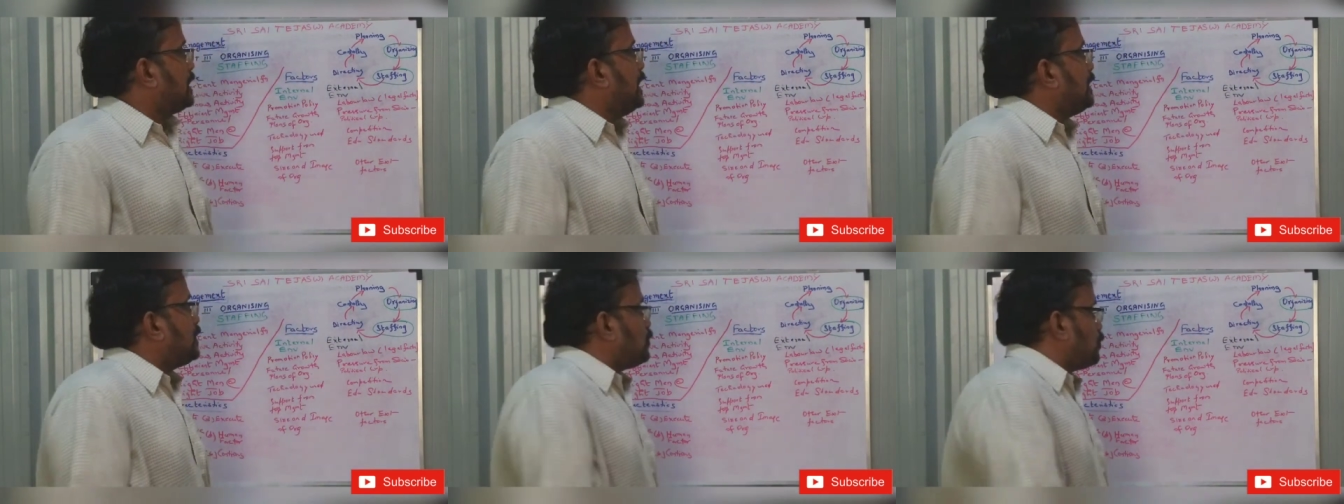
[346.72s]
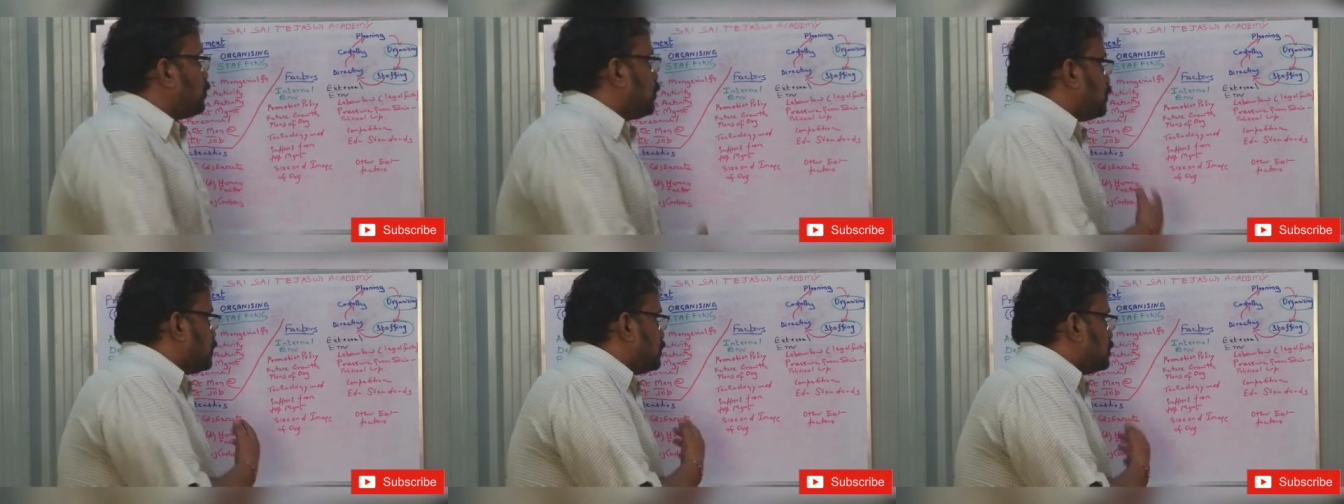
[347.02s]

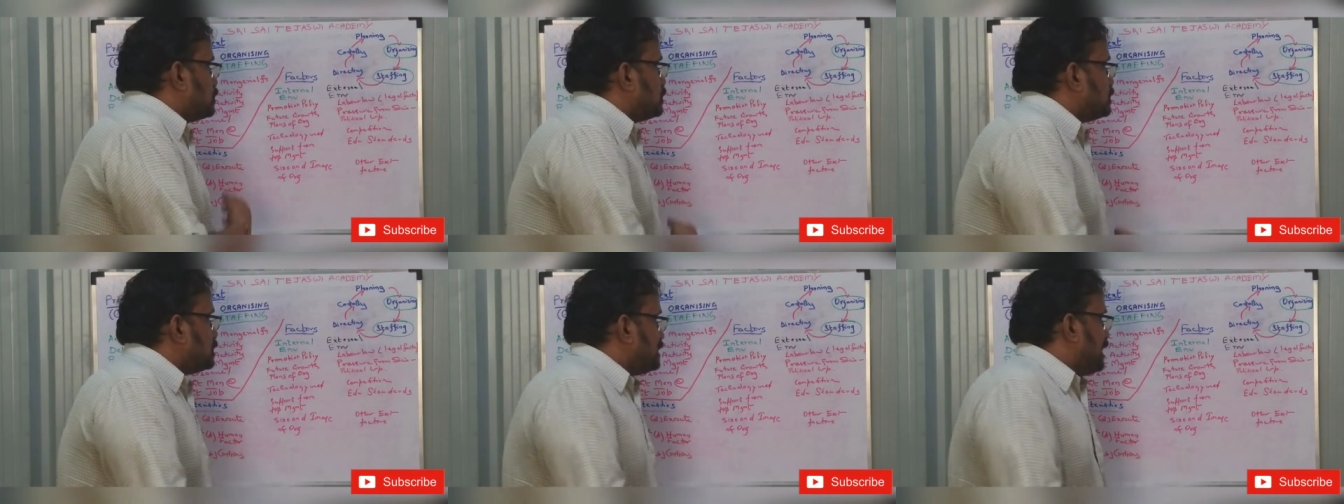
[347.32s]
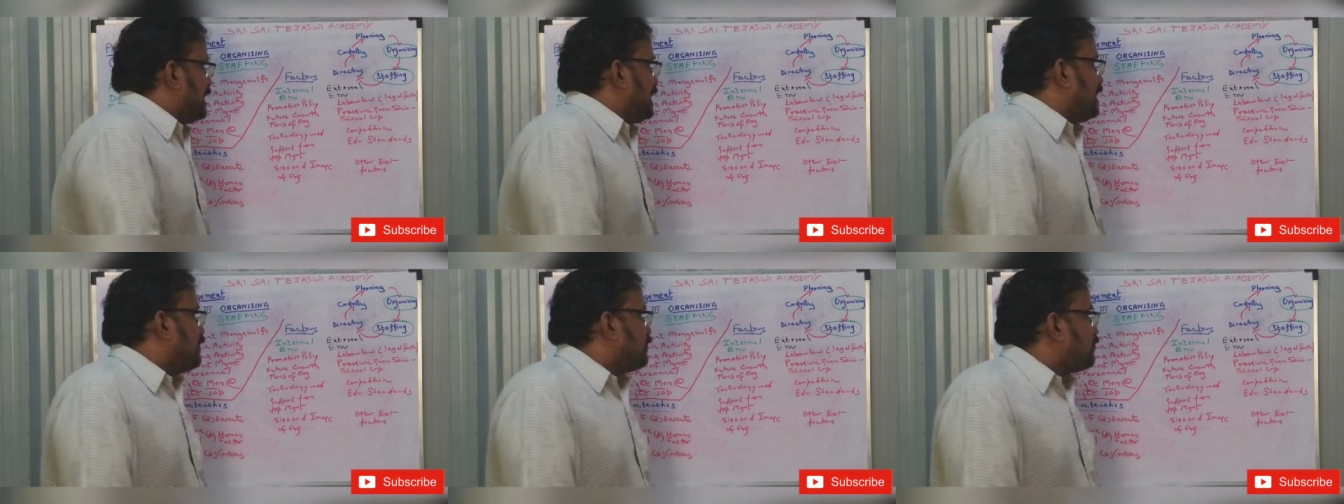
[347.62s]
get to know
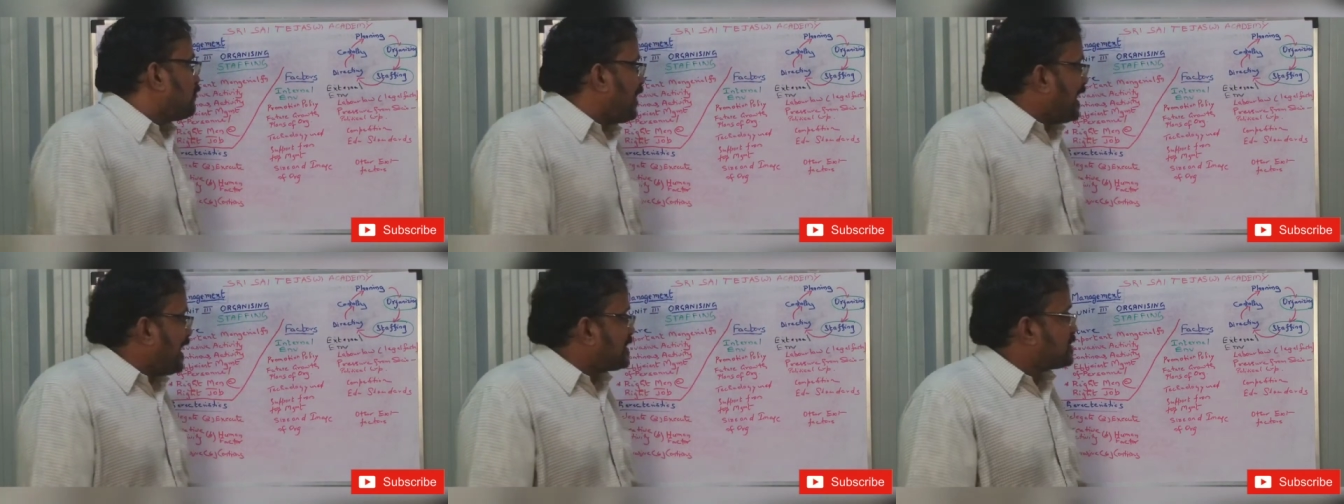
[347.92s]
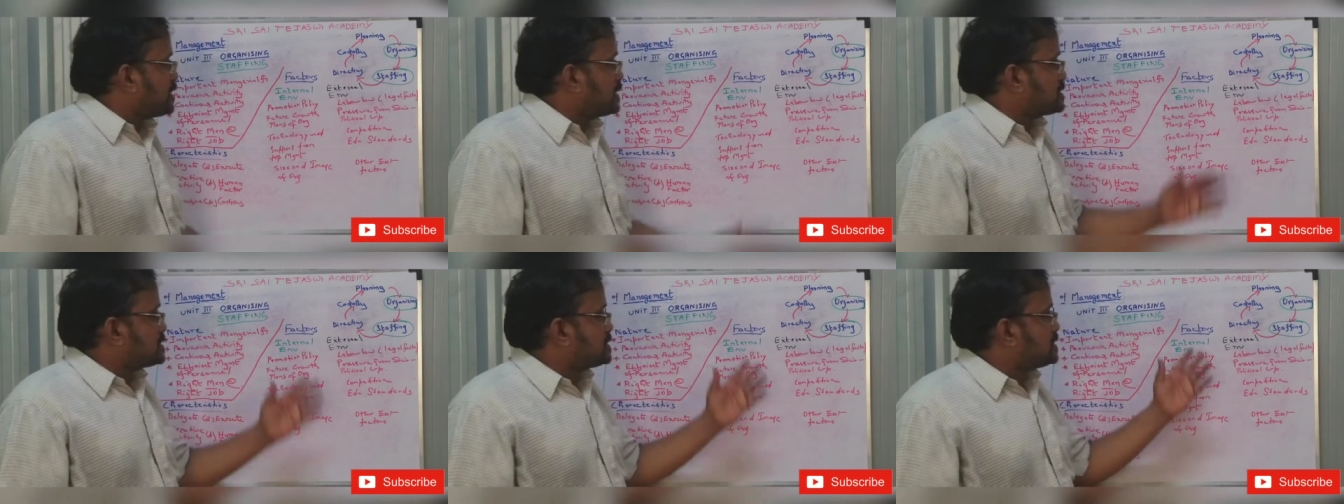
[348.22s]
the
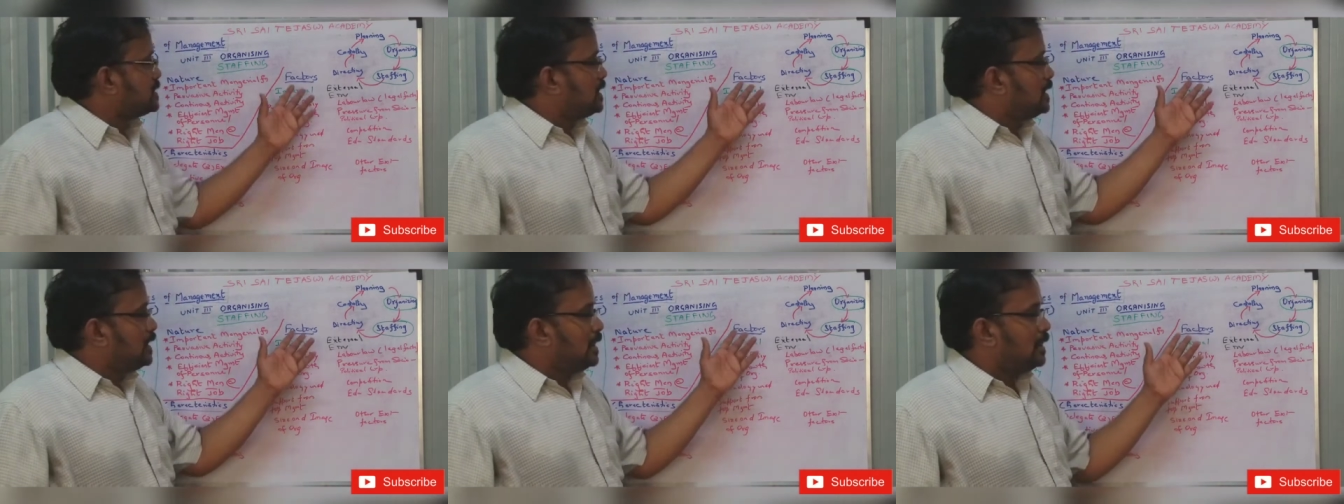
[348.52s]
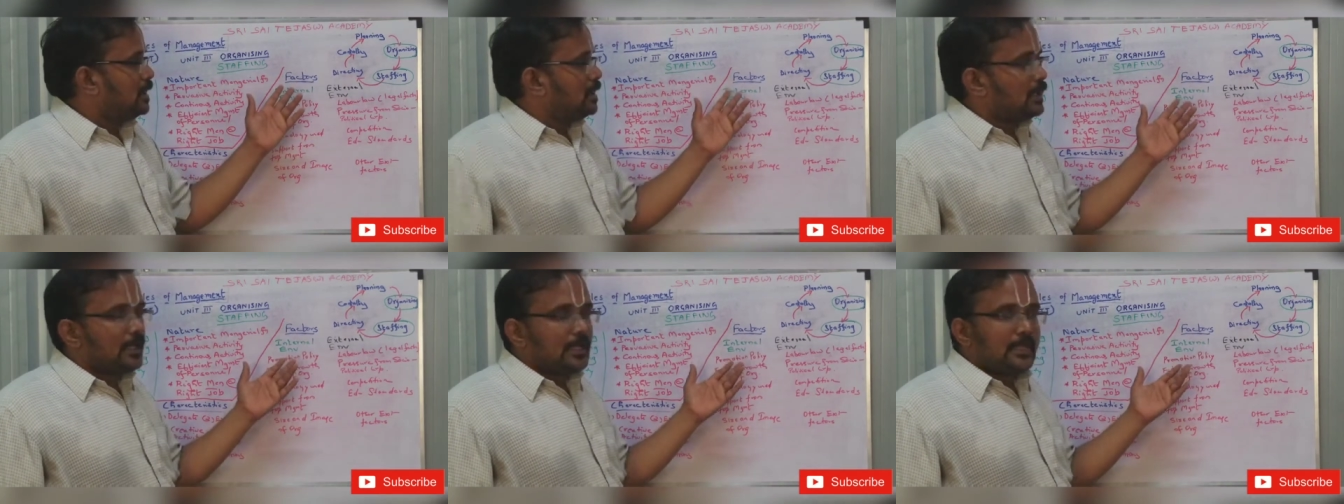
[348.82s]
factors.
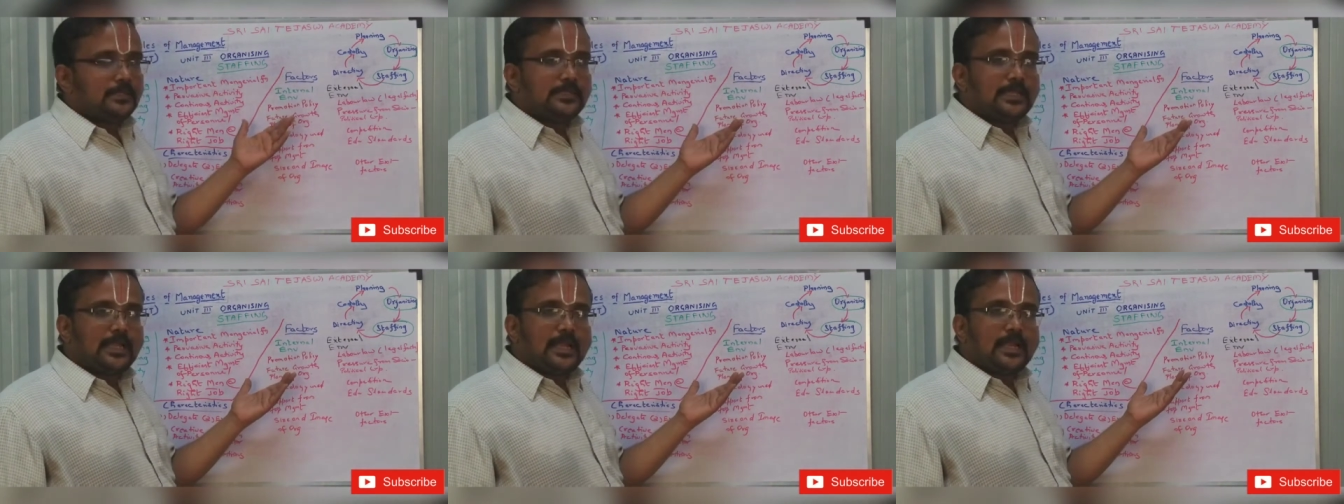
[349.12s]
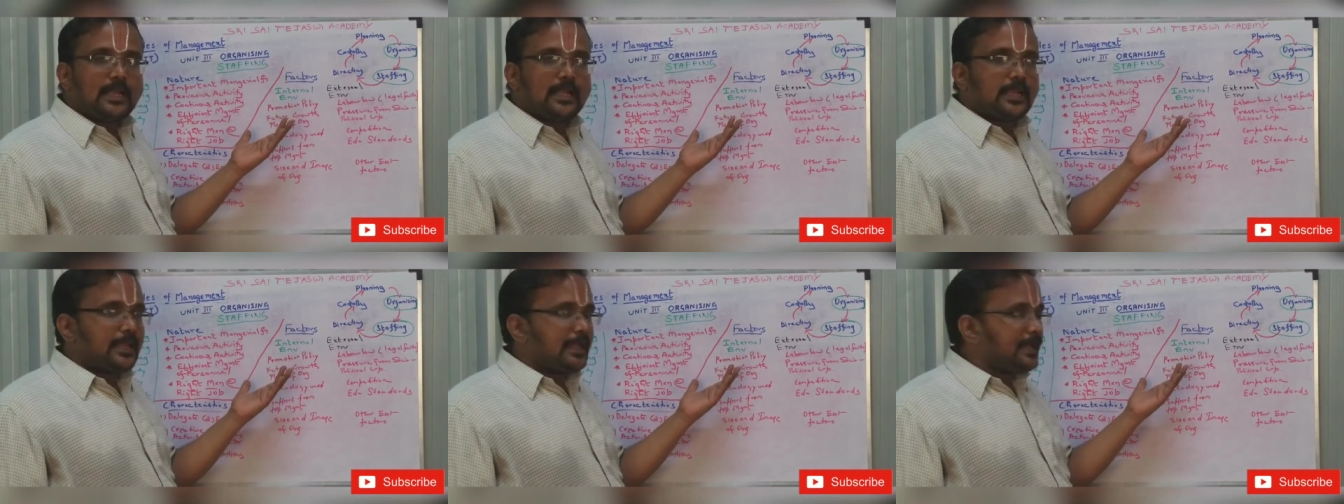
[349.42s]

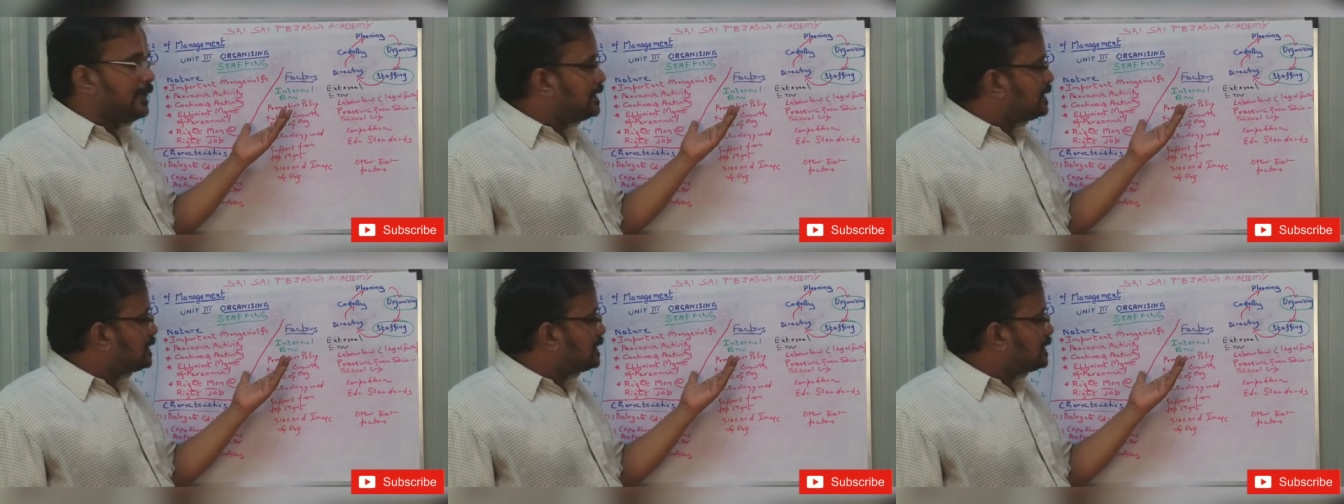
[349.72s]
There are